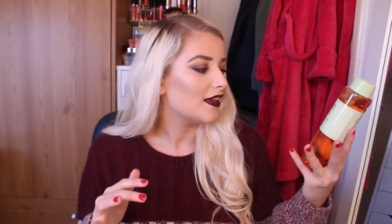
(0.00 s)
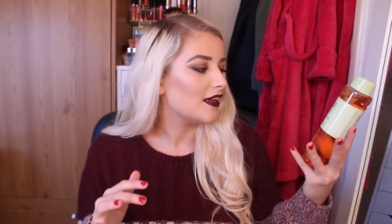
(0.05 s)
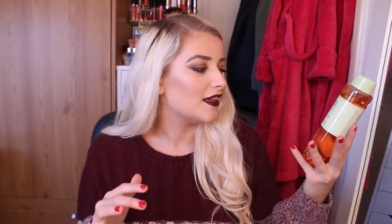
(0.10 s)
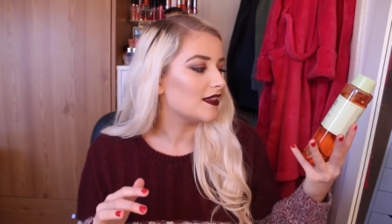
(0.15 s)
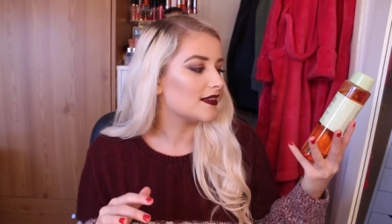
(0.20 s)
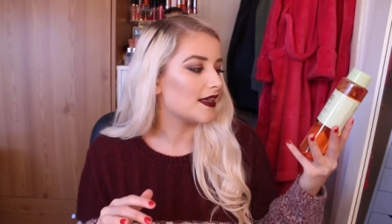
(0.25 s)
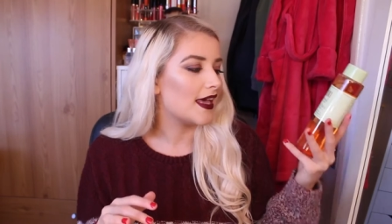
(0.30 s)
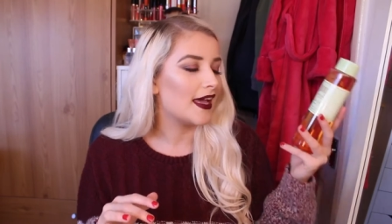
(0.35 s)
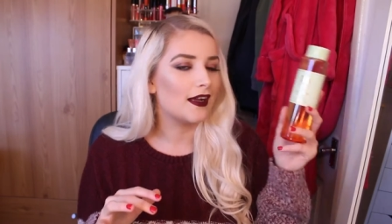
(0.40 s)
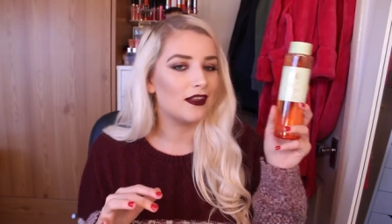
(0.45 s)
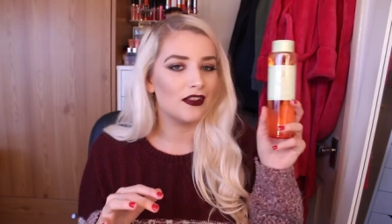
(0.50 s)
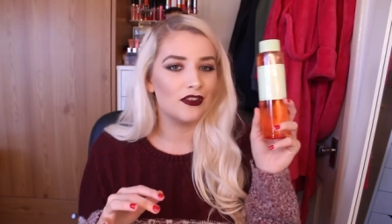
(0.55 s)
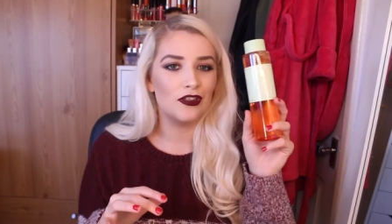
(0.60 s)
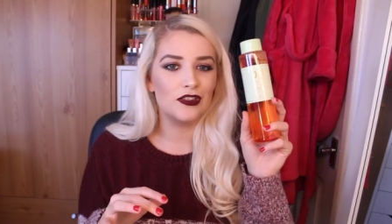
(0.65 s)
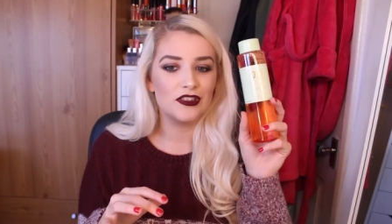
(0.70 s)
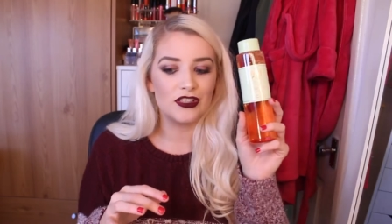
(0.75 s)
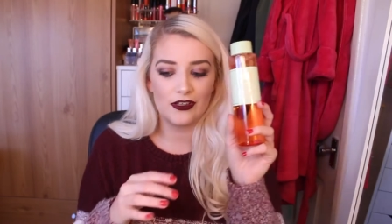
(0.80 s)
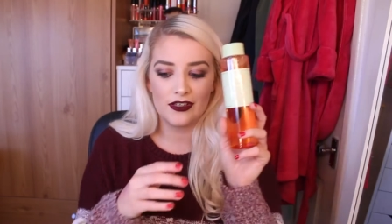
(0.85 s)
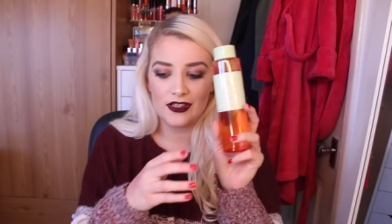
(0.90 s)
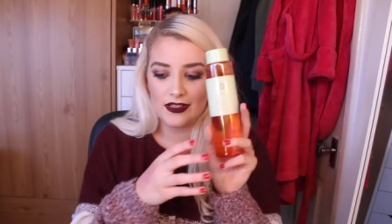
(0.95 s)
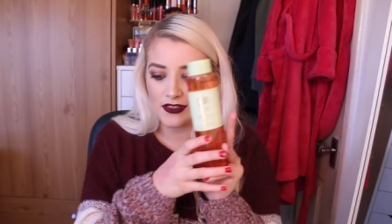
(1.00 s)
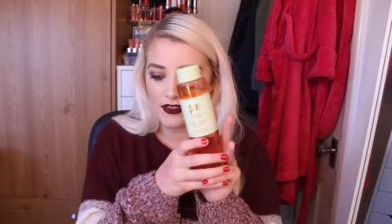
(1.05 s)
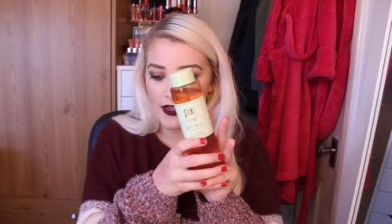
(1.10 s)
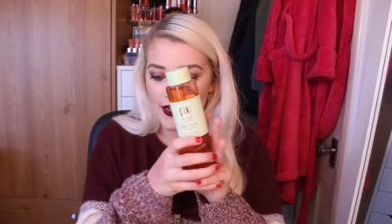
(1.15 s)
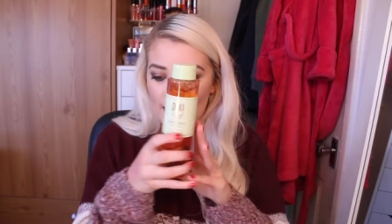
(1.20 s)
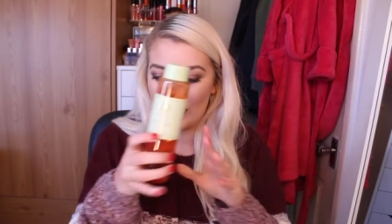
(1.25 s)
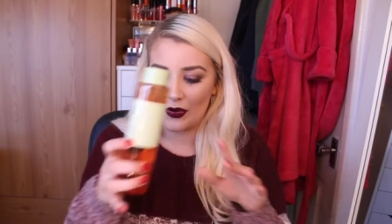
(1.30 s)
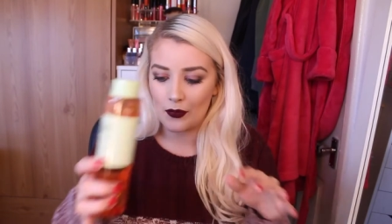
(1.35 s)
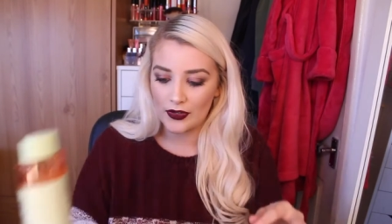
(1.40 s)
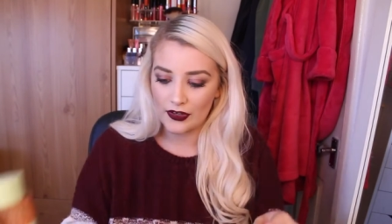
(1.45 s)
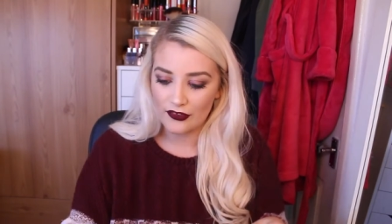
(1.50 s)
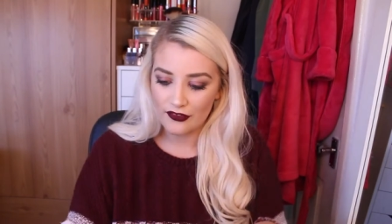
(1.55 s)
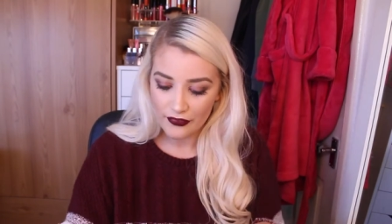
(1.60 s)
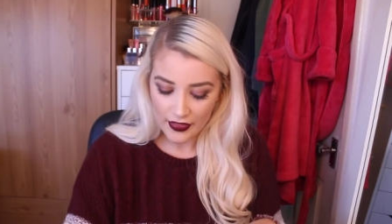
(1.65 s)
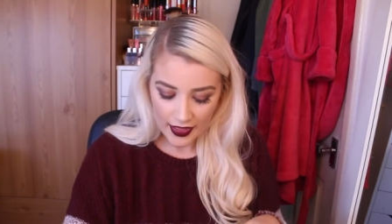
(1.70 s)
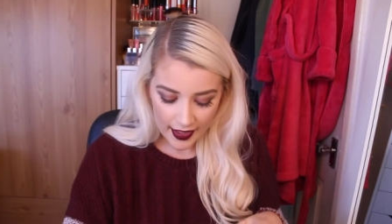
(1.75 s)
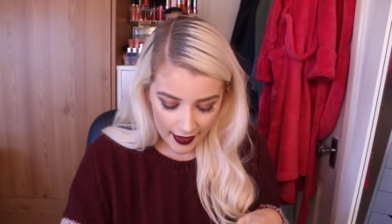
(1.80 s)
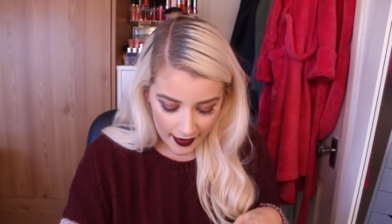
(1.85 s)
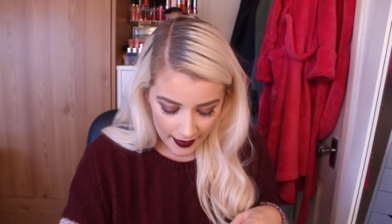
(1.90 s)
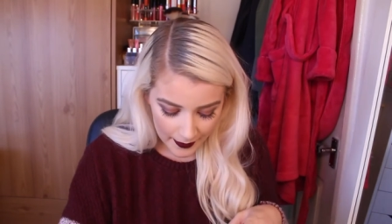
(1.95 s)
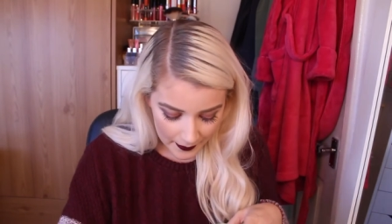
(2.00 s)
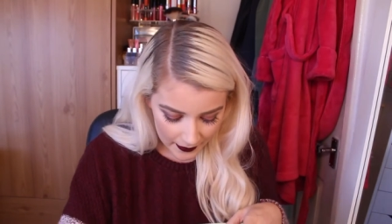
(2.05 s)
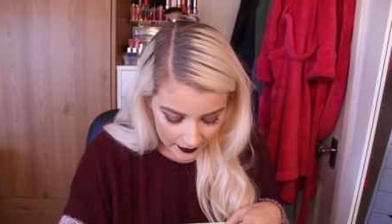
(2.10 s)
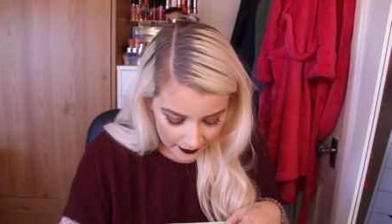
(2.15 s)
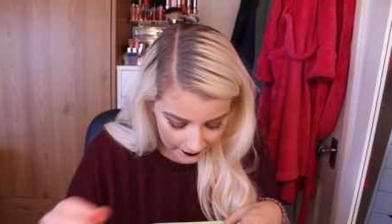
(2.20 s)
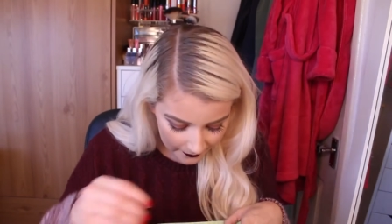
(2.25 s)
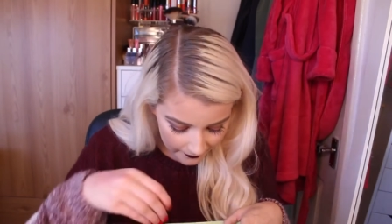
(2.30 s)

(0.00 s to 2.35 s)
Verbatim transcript: is their Glow Tonic. So I got one of them.